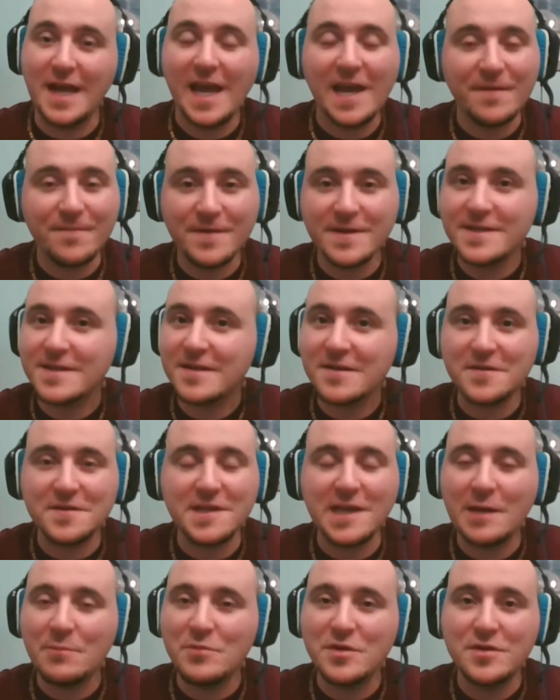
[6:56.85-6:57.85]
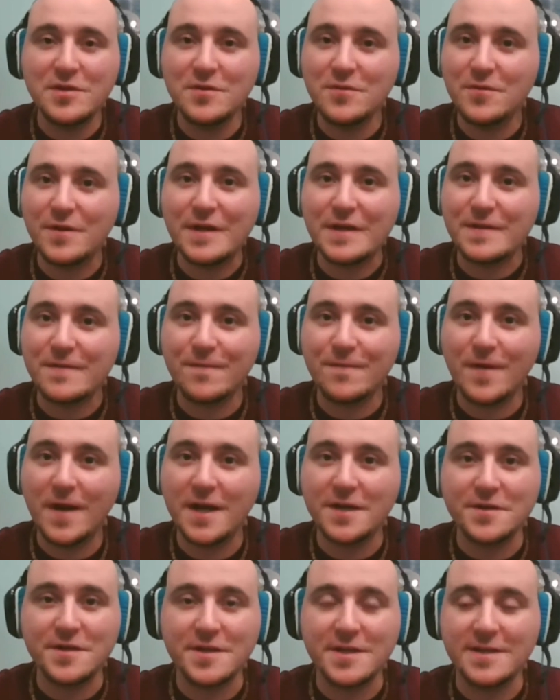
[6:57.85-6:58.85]
Every single time you do it, it's
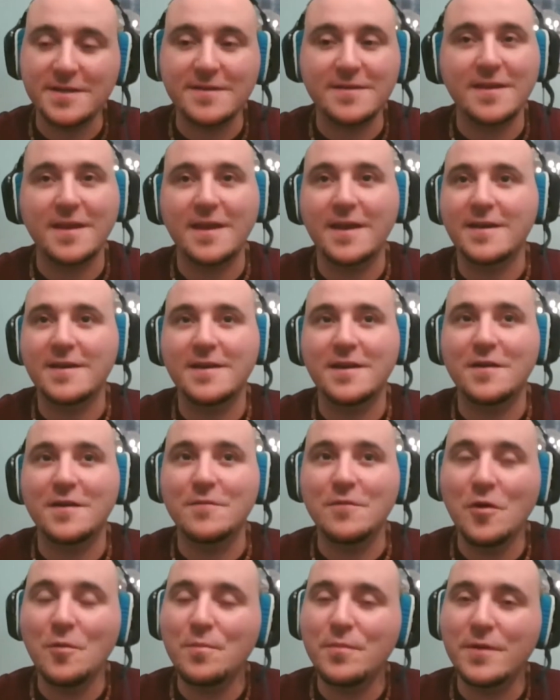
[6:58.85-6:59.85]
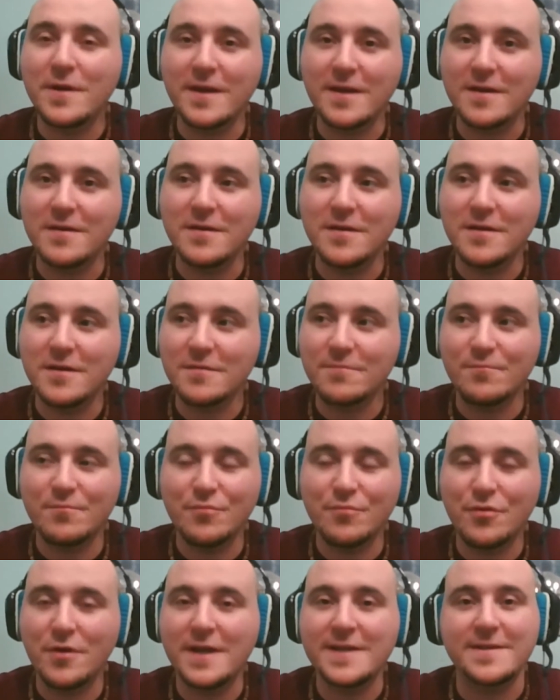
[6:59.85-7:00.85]
fresh, and it's like, opening a
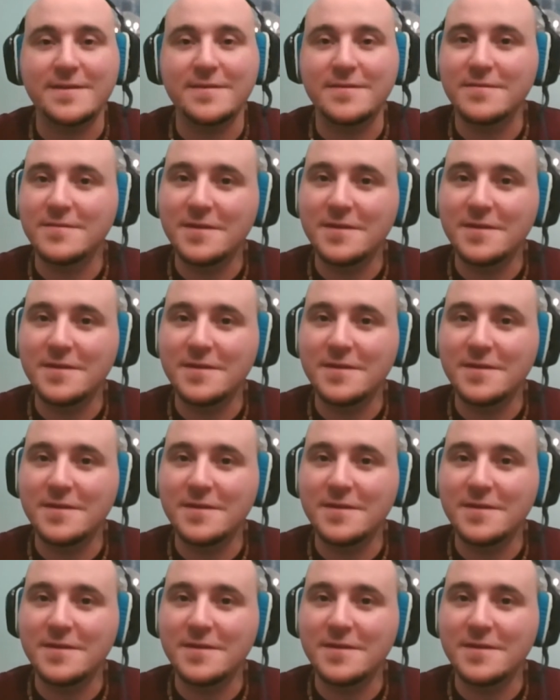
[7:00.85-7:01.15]
present.